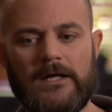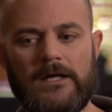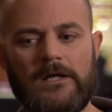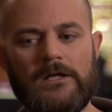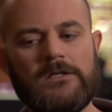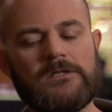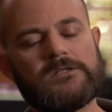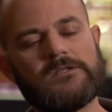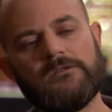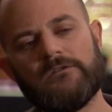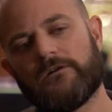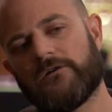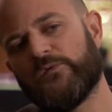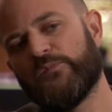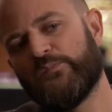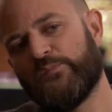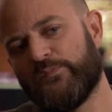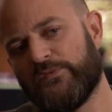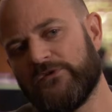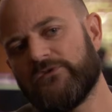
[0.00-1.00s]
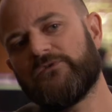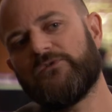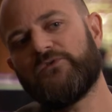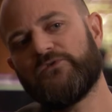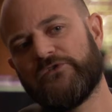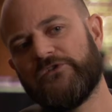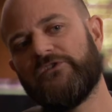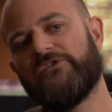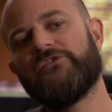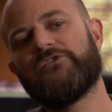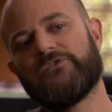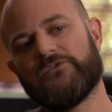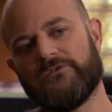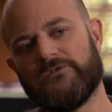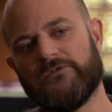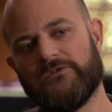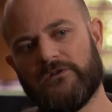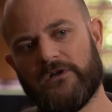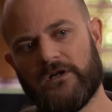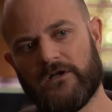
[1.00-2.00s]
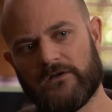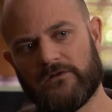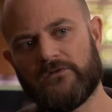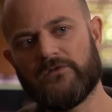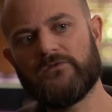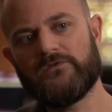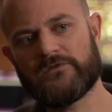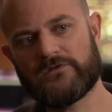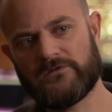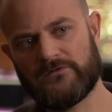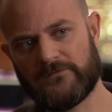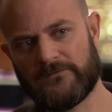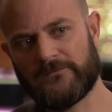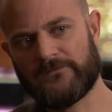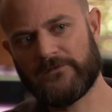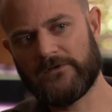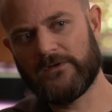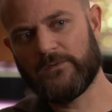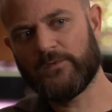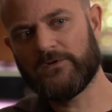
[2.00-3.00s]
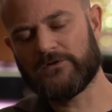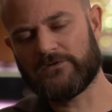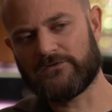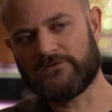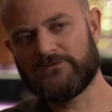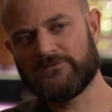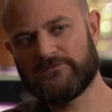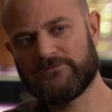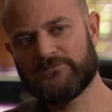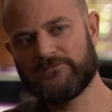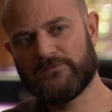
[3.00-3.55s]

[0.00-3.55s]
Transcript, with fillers: it's not built into our notion of free will